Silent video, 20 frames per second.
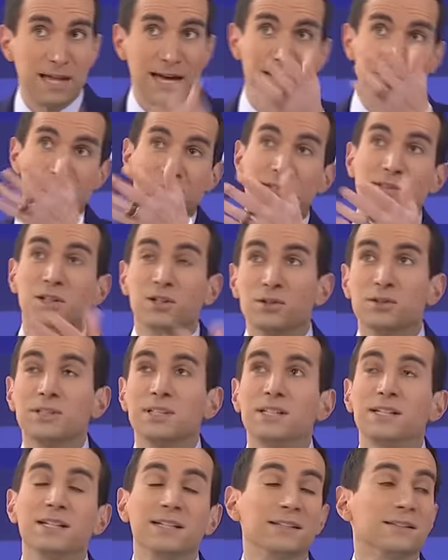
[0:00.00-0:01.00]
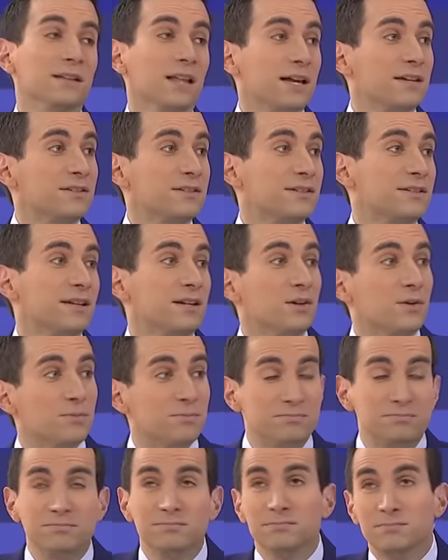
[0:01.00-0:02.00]
That is literally in less than,
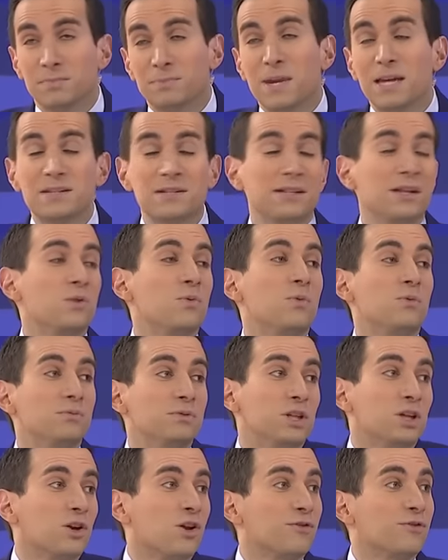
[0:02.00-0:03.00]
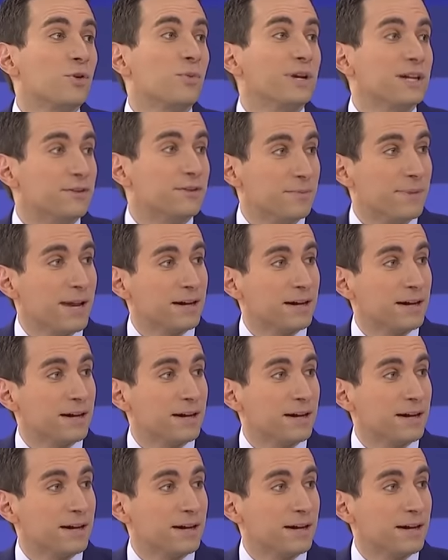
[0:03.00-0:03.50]
basically a little over a week from now.